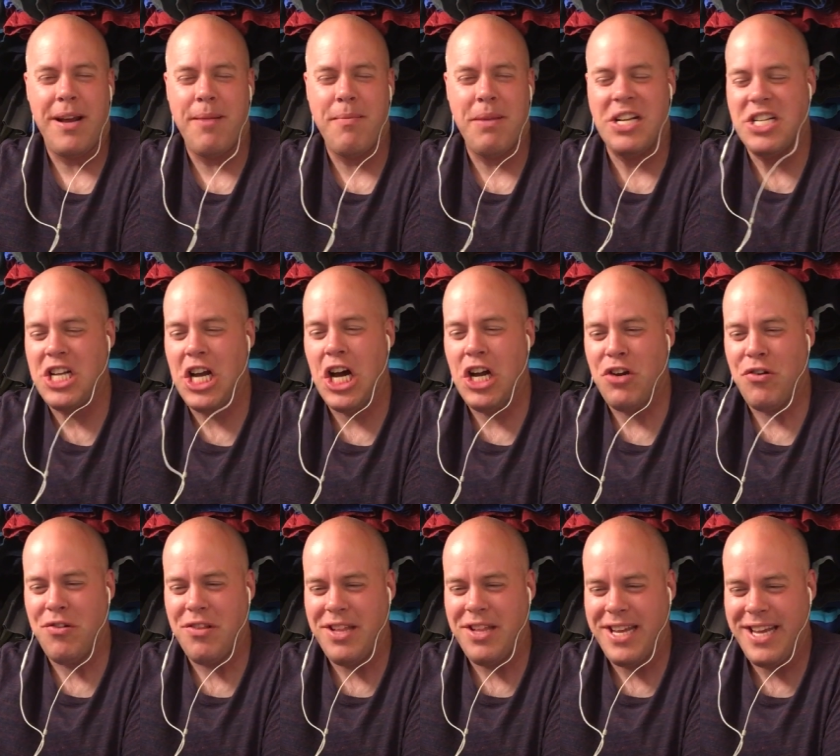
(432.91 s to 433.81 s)
I mean, it's
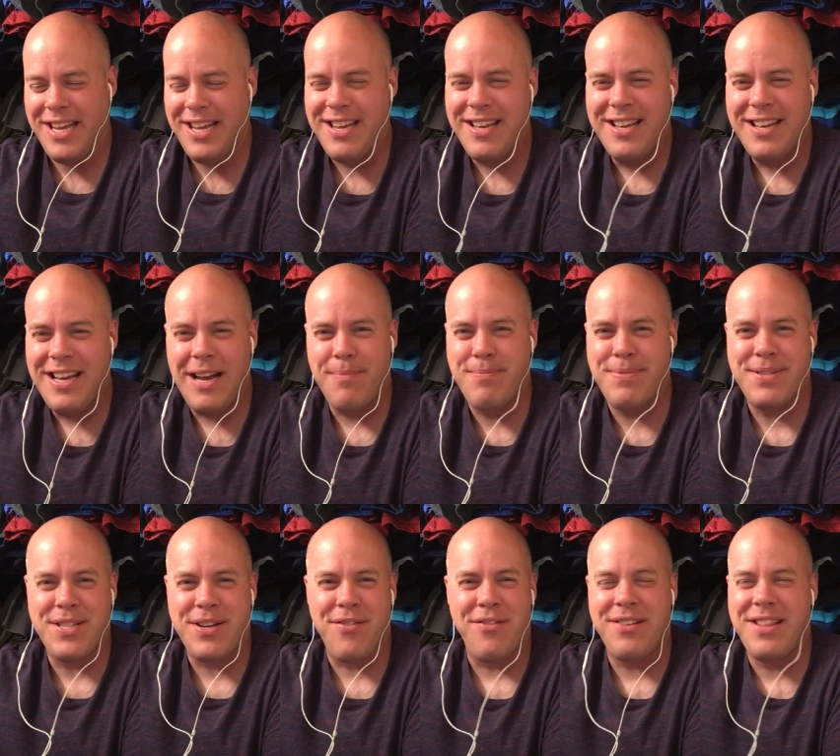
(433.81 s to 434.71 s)
utterly
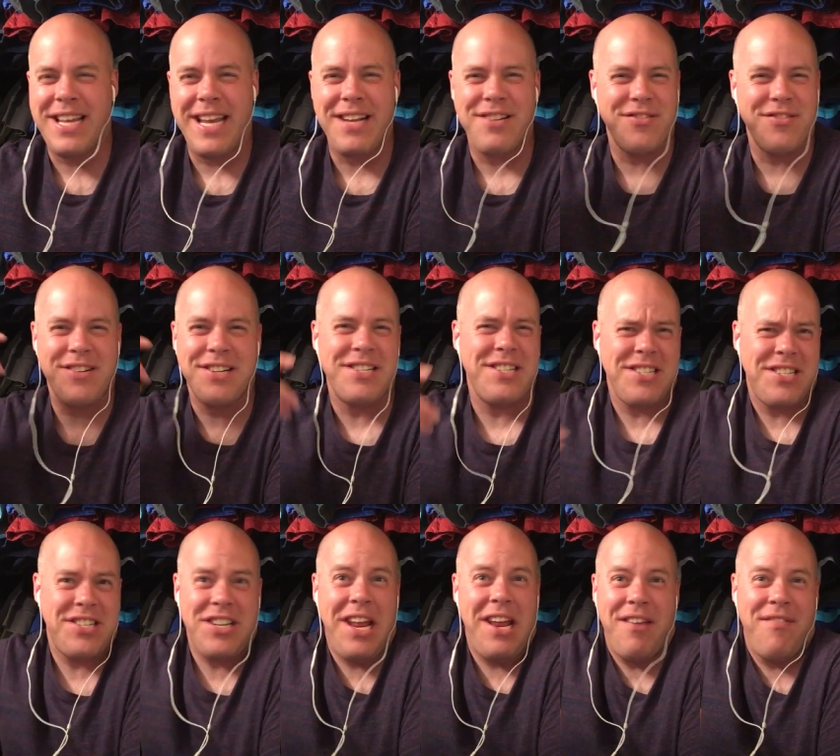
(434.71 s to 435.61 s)
absurd. The angel can just
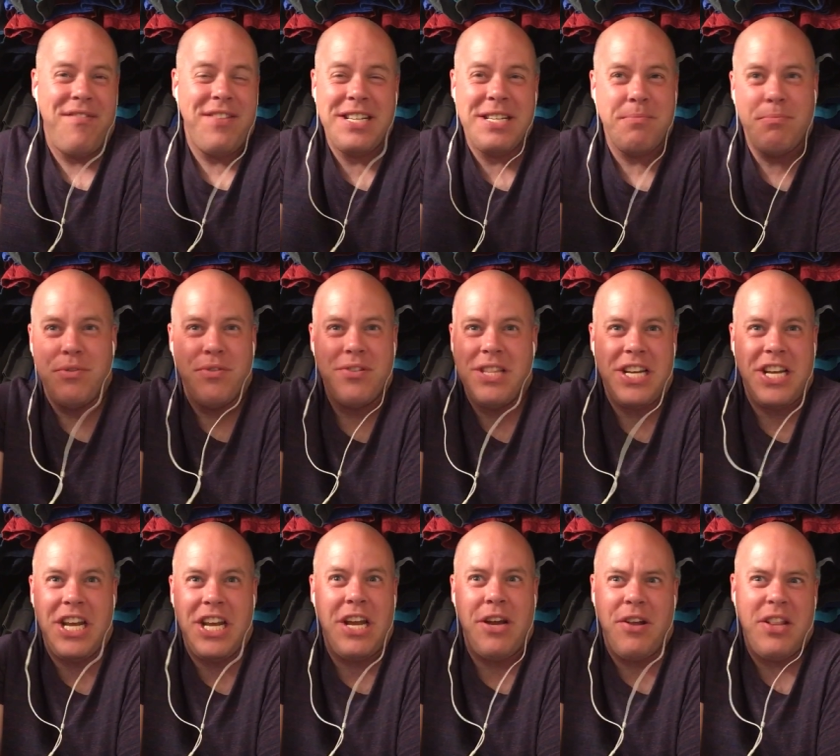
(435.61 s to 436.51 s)
stay invisible and the
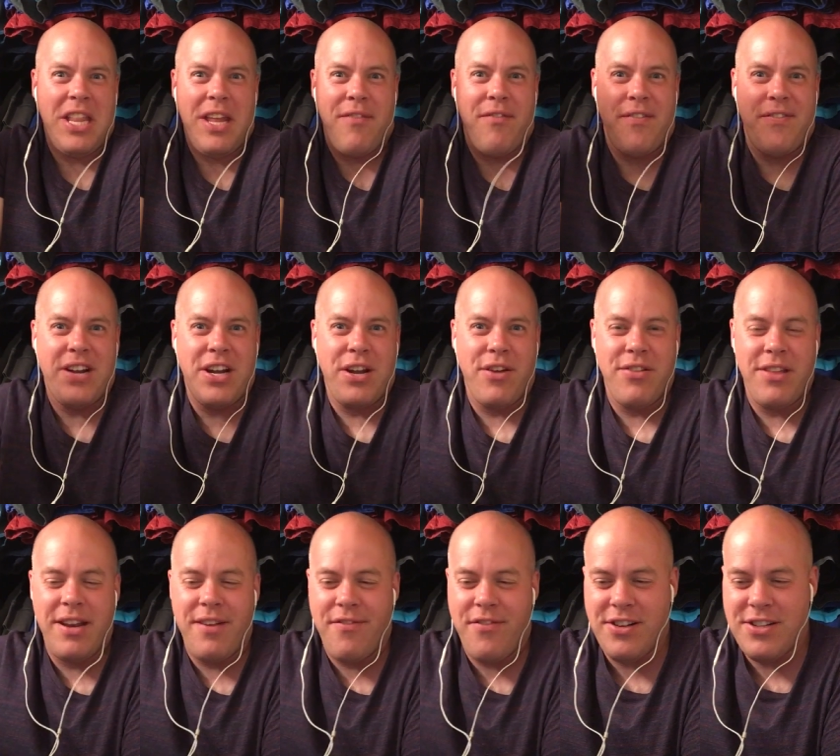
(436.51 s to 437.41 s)
king would never even know the
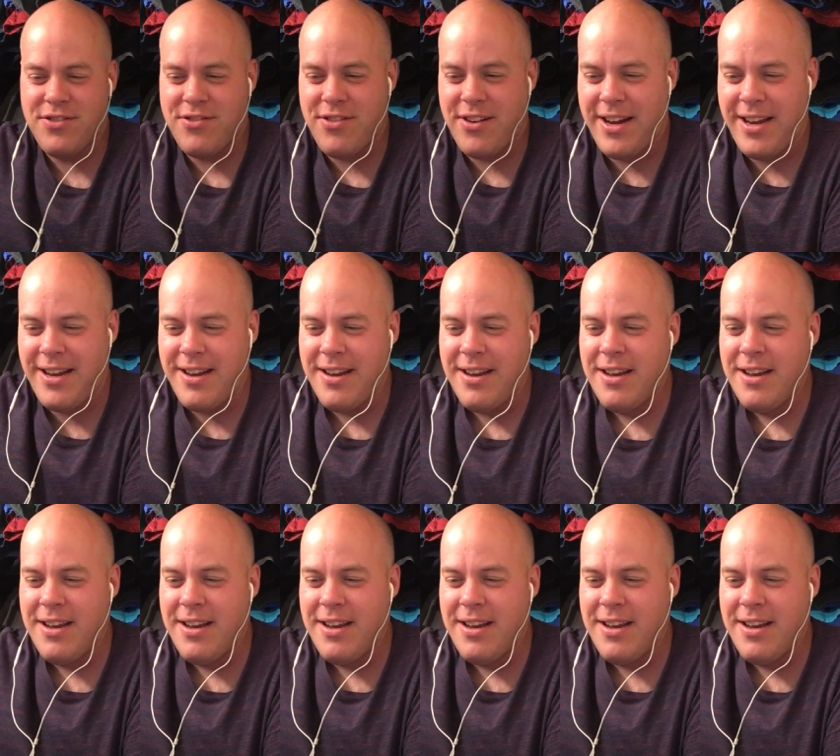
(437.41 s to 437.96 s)
difference, right?